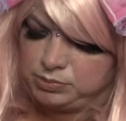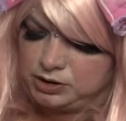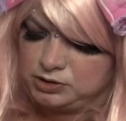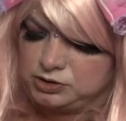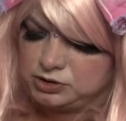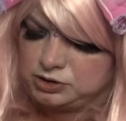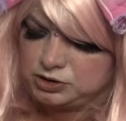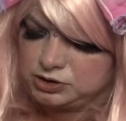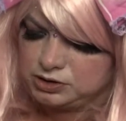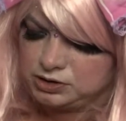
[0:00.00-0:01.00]

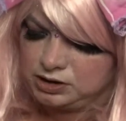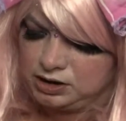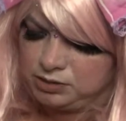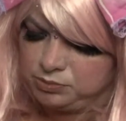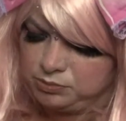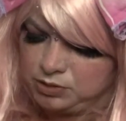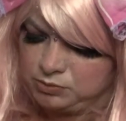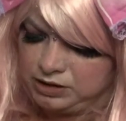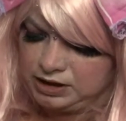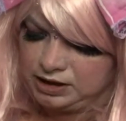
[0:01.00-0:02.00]
bunch up what
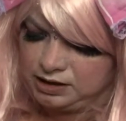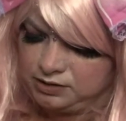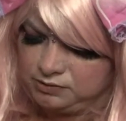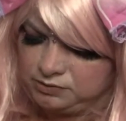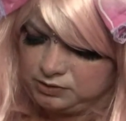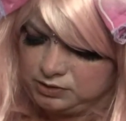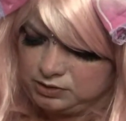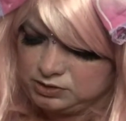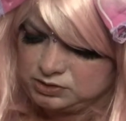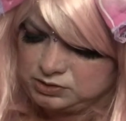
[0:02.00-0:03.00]
we have.
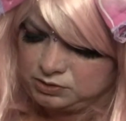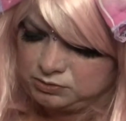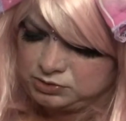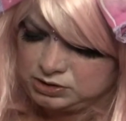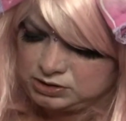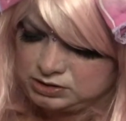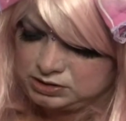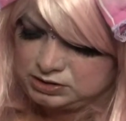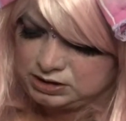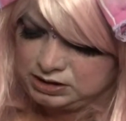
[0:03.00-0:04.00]
So just
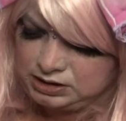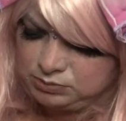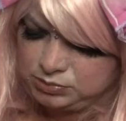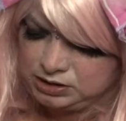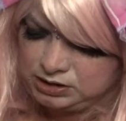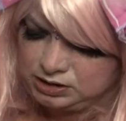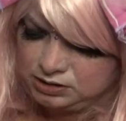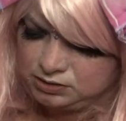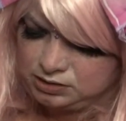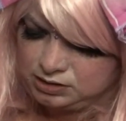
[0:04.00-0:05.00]
a tiny bit
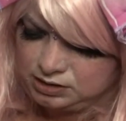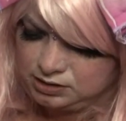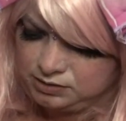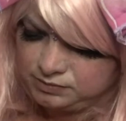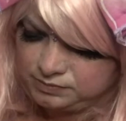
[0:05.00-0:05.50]
here and there.